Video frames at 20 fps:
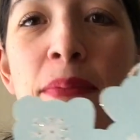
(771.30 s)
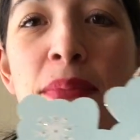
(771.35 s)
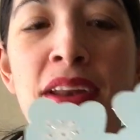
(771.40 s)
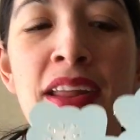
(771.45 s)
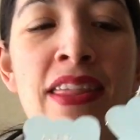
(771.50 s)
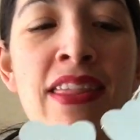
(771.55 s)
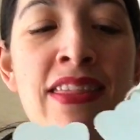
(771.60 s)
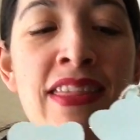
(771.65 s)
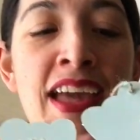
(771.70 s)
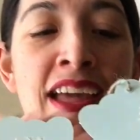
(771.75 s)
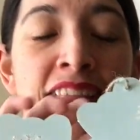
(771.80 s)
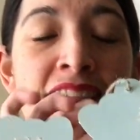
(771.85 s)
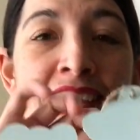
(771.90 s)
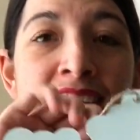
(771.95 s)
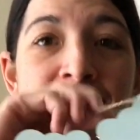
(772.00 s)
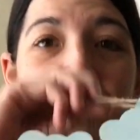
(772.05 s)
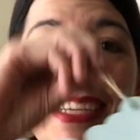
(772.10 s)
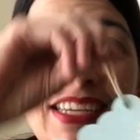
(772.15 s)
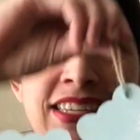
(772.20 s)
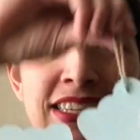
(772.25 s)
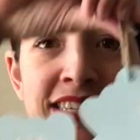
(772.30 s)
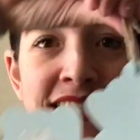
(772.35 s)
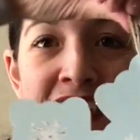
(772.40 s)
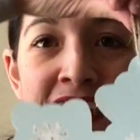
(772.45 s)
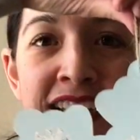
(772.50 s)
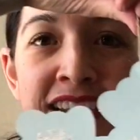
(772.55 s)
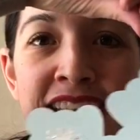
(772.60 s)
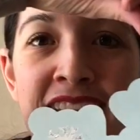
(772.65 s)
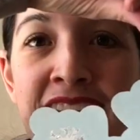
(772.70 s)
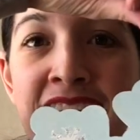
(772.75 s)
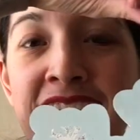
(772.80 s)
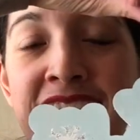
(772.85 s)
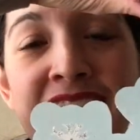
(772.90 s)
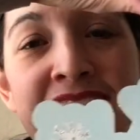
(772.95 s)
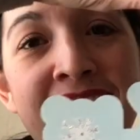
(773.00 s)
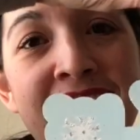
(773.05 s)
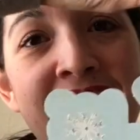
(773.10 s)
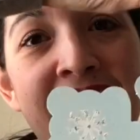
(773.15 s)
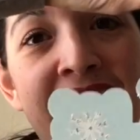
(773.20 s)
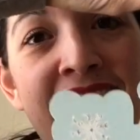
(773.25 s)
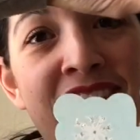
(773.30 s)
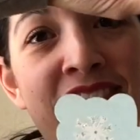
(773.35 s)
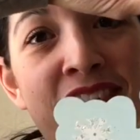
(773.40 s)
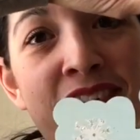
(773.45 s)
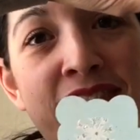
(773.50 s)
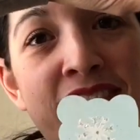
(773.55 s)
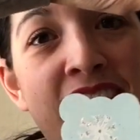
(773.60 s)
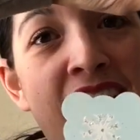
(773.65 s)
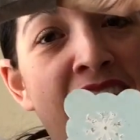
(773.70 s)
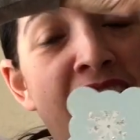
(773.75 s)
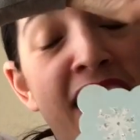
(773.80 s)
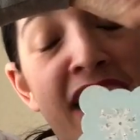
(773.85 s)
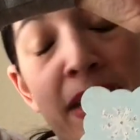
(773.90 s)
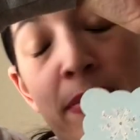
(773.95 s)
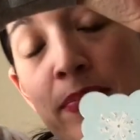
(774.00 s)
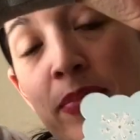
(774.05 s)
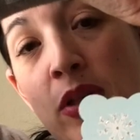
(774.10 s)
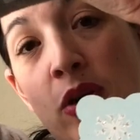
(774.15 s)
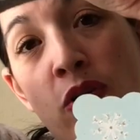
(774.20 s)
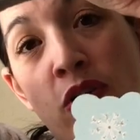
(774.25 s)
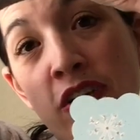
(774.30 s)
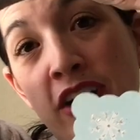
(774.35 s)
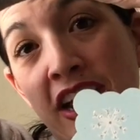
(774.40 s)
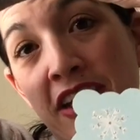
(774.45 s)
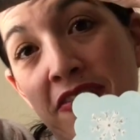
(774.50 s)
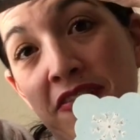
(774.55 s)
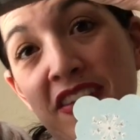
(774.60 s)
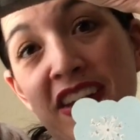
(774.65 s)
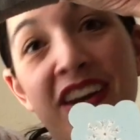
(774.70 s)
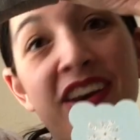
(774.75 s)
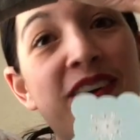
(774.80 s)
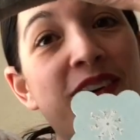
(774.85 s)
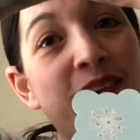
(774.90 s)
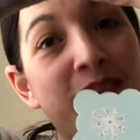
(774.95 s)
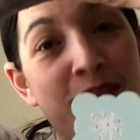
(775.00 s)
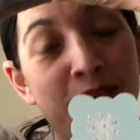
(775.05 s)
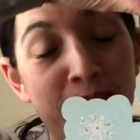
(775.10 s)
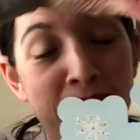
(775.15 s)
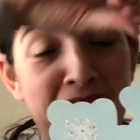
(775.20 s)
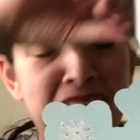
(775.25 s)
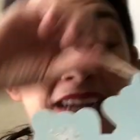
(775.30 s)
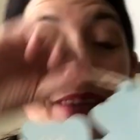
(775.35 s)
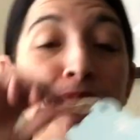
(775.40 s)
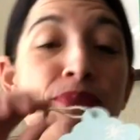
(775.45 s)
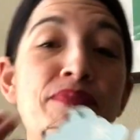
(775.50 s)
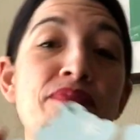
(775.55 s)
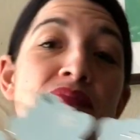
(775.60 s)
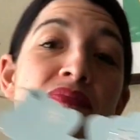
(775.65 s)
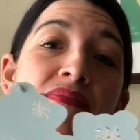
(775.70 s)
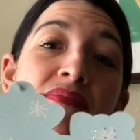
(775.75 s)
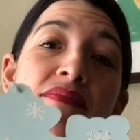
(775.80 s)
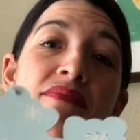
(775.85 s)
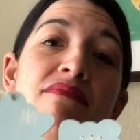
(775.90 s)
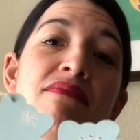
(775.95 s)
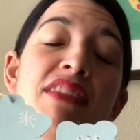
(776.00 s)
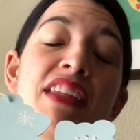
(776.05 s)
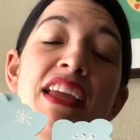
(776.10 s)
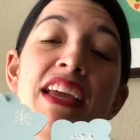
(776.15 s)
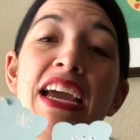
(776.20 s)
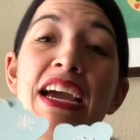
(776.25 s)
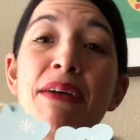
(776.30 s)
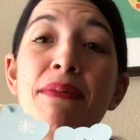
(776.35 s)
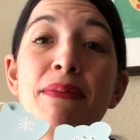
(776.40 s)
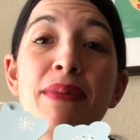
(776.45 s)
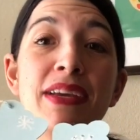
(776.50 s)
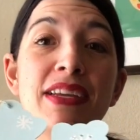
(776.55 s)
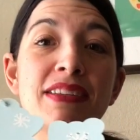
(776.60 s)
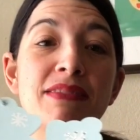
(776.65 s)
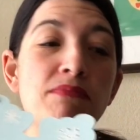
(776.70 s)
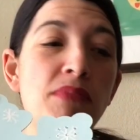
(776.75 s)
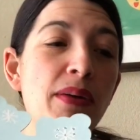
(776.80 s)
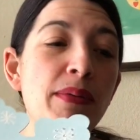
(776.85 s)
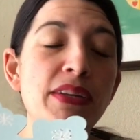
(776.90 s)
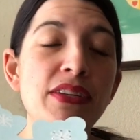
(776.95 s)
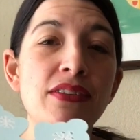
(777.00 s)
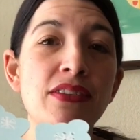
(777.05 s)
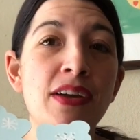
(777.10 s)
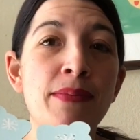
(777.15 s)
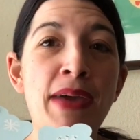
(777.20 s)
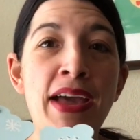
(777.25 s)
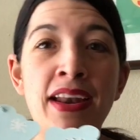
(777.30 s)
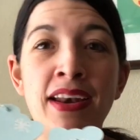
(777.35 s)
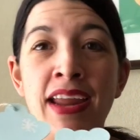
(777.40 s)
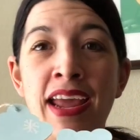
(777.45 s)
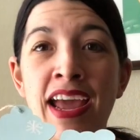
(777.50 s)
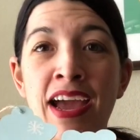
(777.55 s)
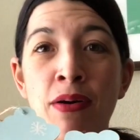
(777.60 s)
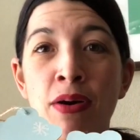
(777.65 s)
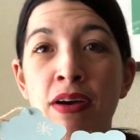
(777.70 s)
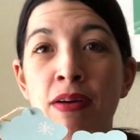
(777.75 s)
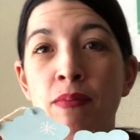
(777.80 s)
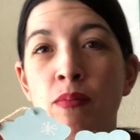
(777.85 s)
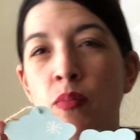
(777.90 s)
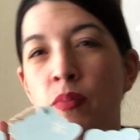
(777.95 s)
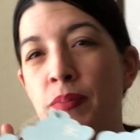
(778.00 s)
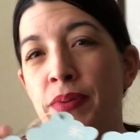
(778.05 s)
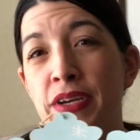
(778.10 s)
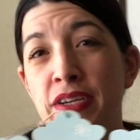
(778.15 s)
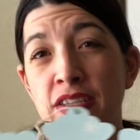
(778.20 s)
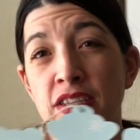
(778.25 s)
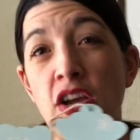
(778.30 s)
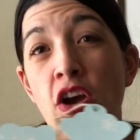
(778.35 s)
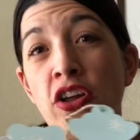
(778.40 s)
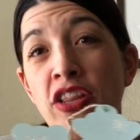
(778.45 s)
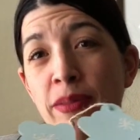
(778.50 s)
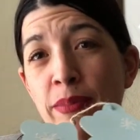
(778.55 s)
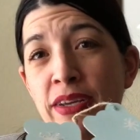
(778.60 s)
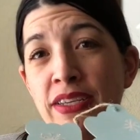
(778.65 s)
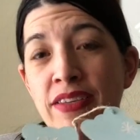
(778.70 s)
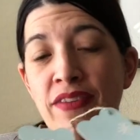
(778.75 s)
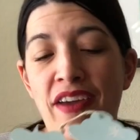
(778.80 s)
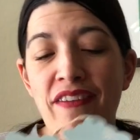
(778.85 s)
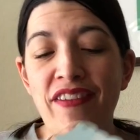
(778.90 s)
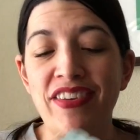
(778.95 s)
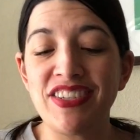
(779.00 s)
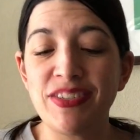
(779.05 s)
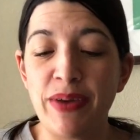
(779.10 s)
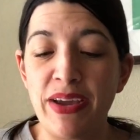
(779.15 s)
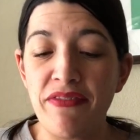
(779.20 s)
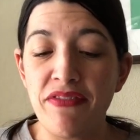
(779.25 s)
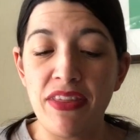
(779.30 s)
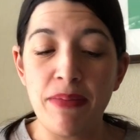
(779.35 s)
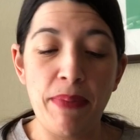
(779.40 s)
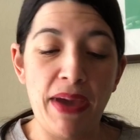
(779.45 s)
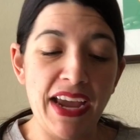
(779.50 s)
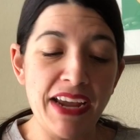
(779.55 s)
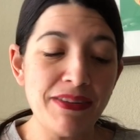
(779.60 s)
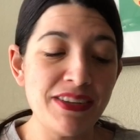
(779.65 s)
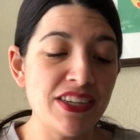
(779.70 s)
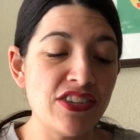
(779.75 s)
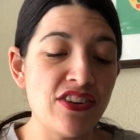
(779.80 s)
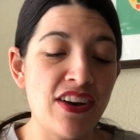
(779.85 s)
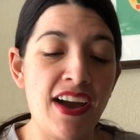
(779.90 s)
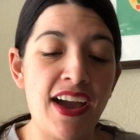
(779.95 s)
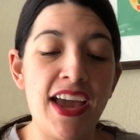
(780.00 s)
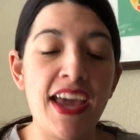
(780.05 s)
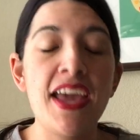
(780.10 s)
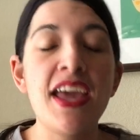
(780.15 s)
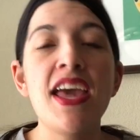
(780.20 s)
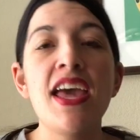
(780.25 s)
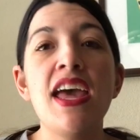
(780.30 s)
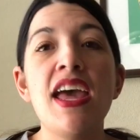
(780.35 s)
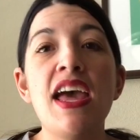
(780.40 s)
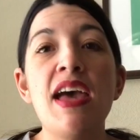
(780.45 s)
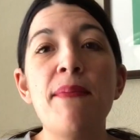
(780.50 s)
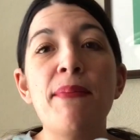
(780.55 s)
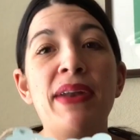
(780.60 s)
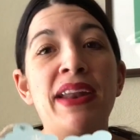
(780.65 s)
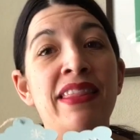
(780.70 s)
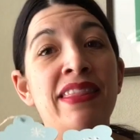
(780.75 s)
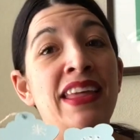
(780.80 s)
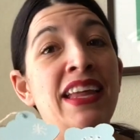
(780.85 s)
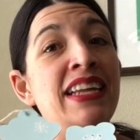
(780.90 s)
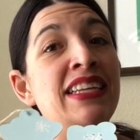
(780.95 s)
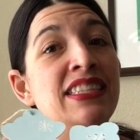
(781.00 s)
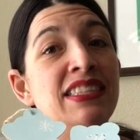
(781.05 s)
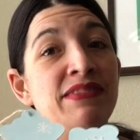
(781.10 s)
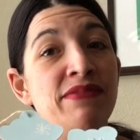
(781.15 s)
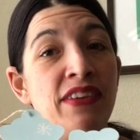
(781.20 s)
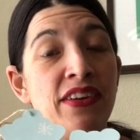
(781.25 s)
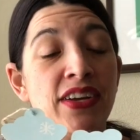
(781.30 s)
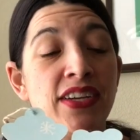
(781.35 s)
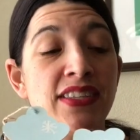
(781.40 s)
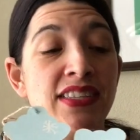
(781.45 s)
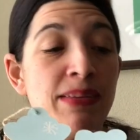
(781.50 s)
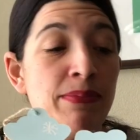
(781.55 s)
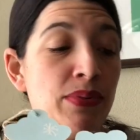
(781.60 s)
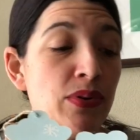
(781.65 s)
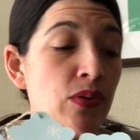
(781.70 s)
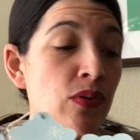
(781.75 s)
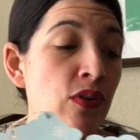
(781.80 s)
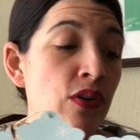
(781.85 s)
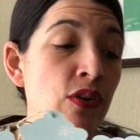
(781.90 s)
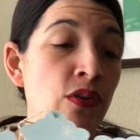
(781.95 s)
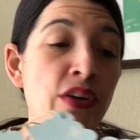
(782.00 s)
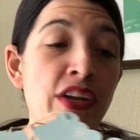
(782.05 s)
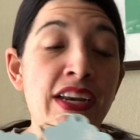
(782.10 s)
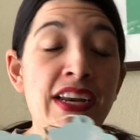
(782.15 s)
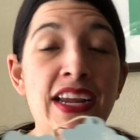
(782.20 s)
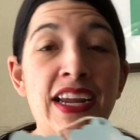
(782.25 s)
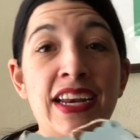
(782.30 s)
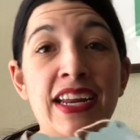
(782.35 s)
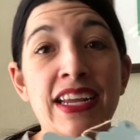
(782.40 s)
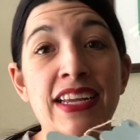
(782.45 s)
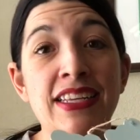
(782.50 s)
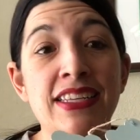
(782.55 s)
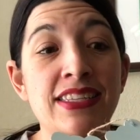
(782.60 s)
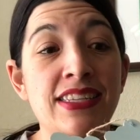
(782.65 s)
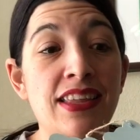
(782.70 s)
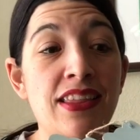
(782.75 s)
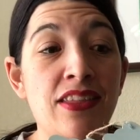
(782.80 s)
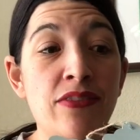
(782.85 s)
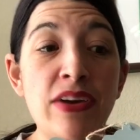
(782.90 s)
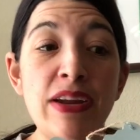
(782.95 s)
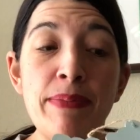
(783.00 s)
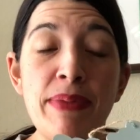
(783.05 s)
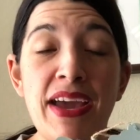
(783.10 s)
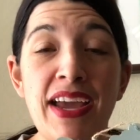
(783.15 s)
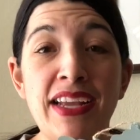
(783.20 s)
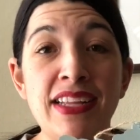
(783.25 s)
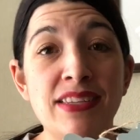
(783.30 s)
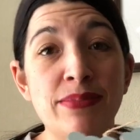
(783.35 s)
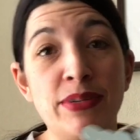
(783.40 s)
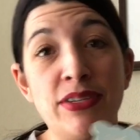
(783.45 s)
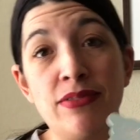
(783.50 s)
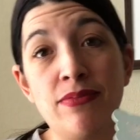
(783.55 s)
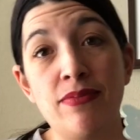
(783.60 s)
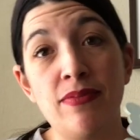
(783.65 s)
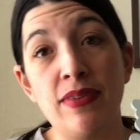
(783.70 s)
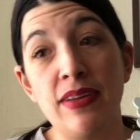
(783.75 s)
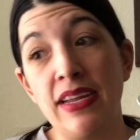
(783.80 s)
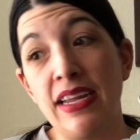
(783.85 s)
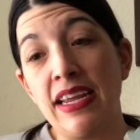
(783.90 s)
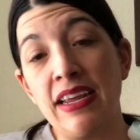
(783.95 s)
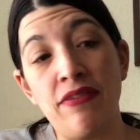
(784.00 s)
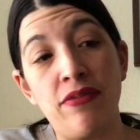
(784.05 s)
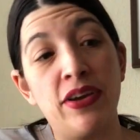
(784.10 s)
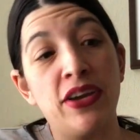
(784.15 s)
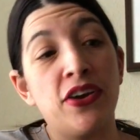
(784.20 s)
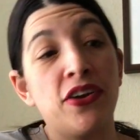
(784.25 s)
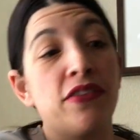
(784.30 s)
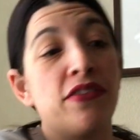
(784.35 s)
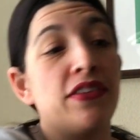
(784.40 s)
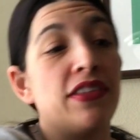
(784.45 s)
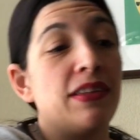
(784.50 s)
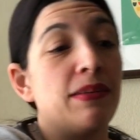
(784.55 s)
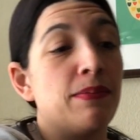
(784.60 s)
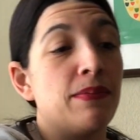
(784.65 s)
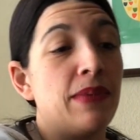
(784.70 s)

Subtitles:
But other than that, this is done, and it didn't take a lot of time or effort or money. It probably took about an hour because of having to wait for the paint to dry. But other than that, it's very simple, and all you need is 3 paints, which if we go for the